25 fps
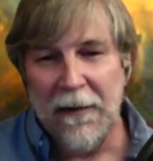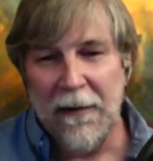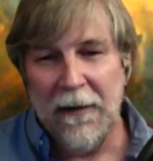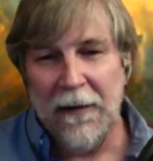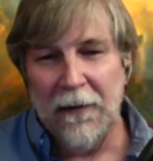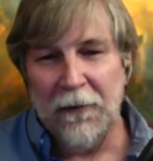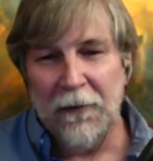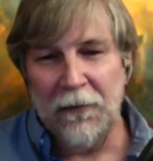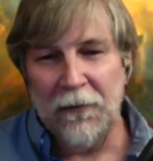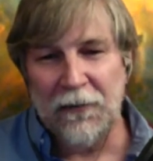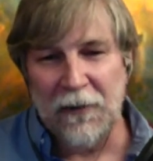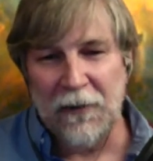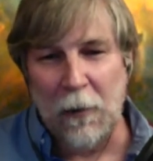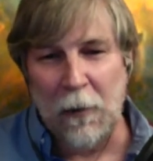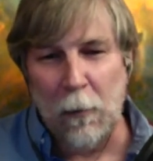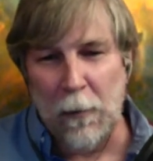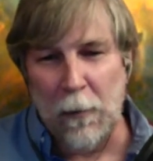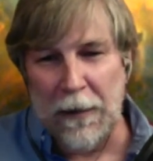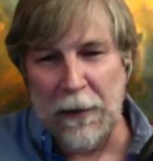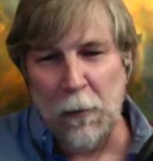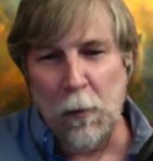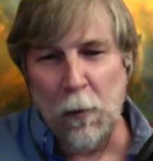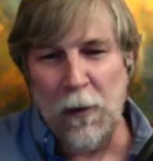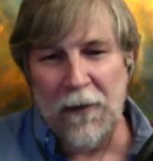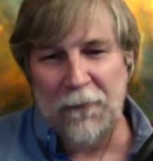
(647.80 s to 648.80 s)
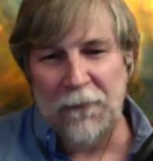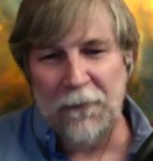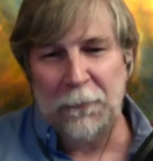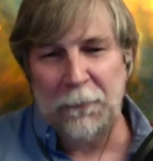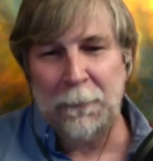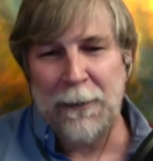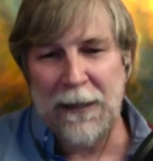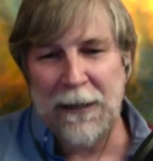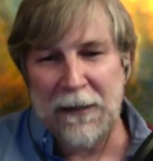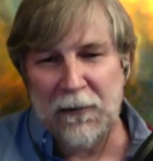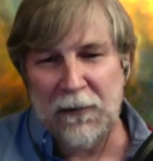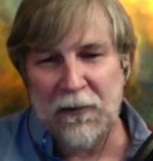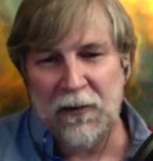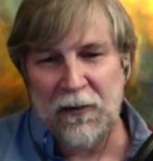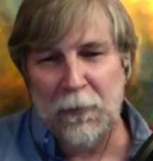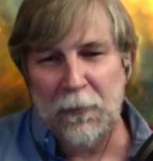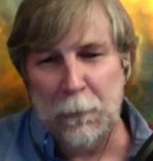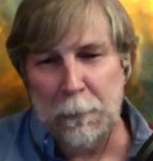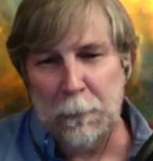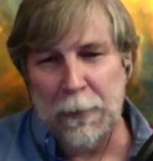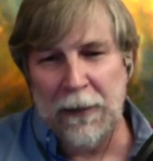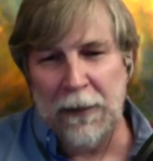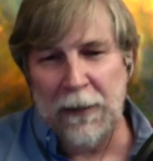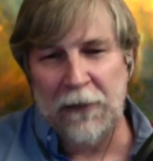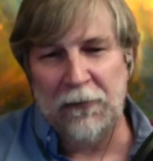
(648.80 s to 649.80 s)
showing WIFPIC
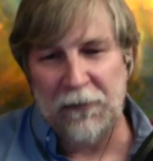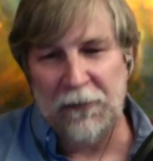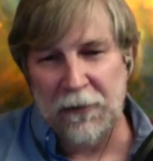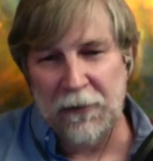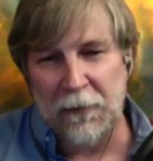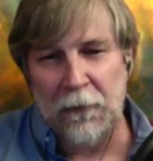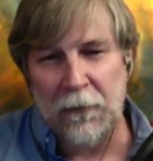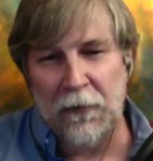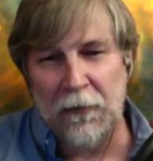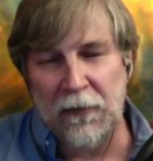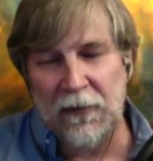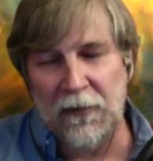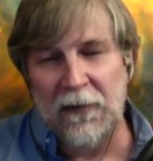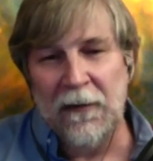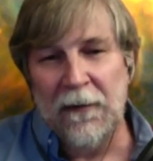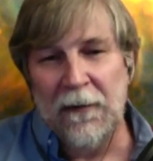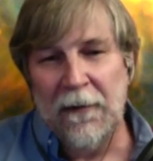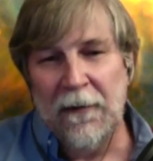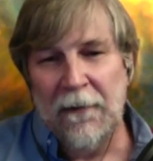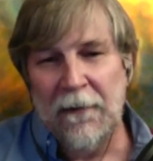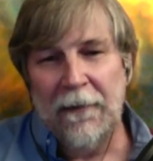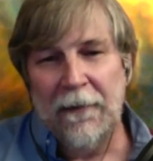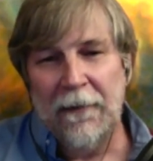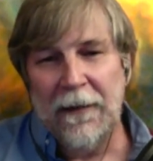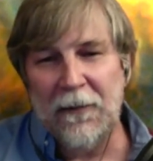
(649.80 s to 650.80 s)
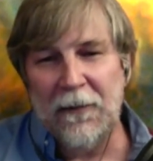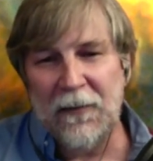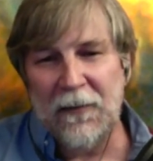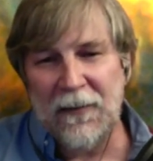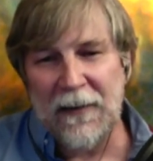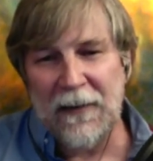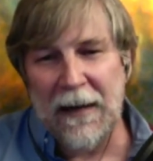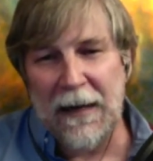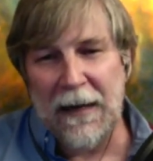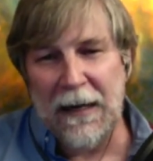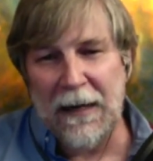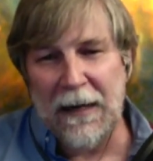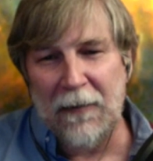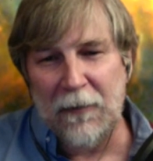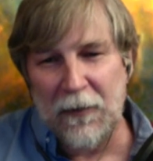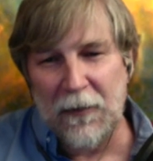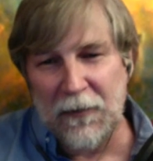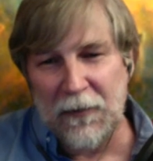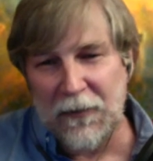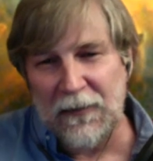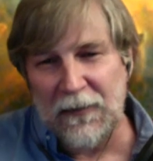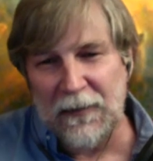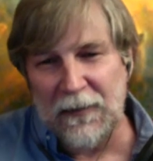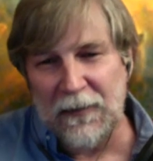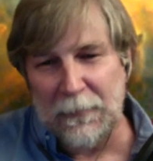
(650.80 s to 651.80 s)
2 pictures and saying,
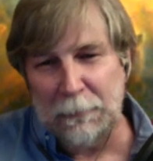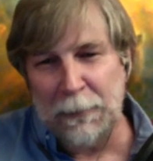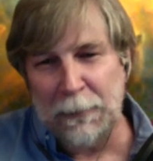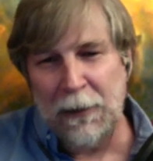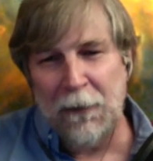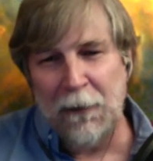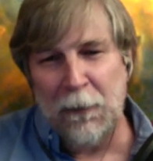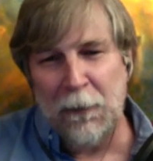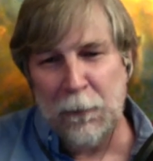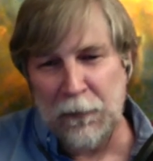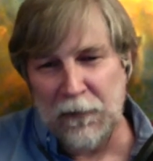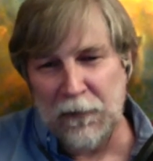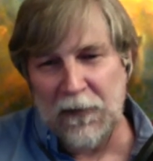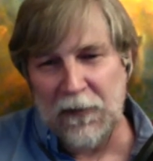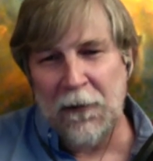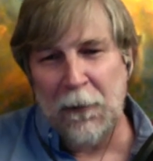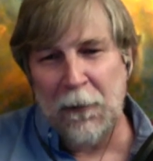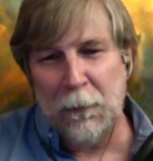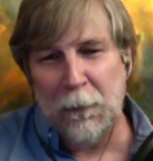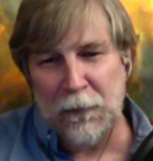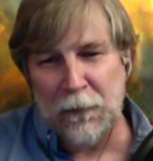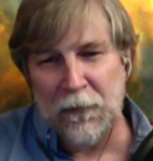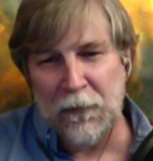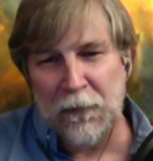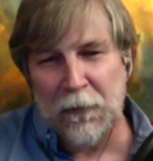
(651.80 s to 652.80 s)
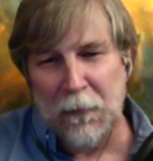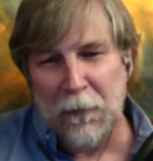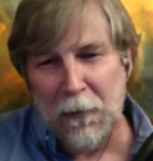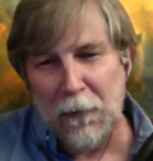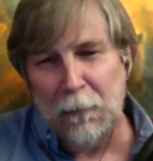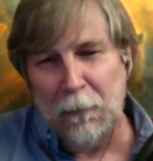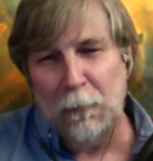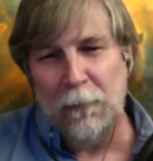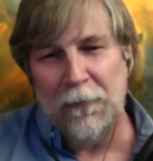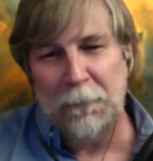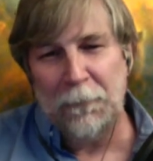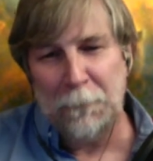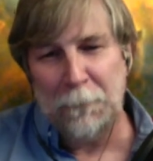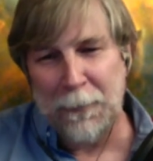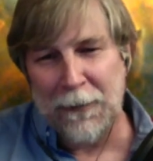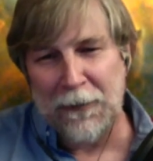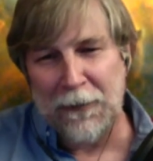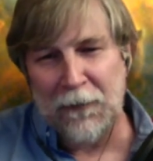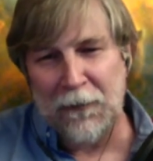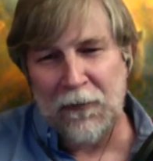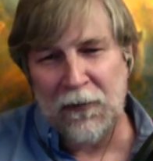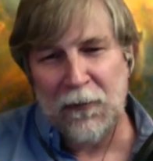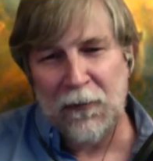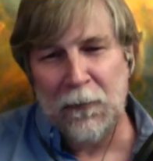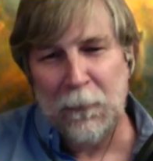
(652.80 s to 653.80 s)
this is the post CoStar WIFPIC
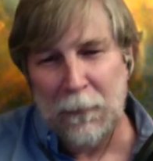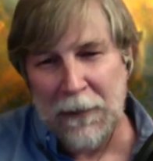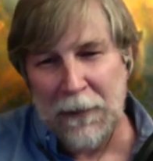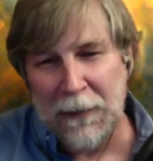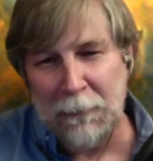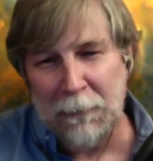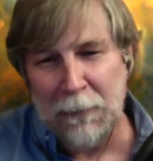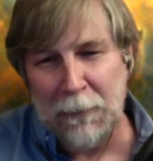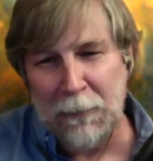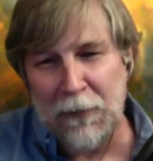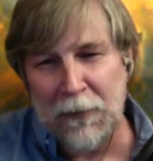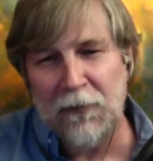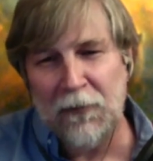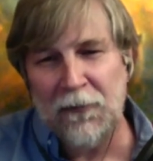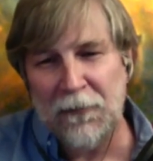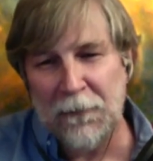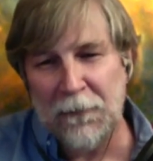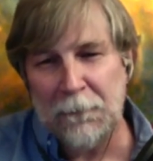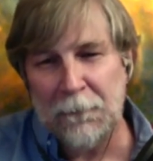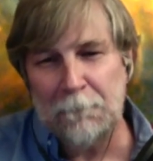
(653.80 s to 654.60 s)
2 image.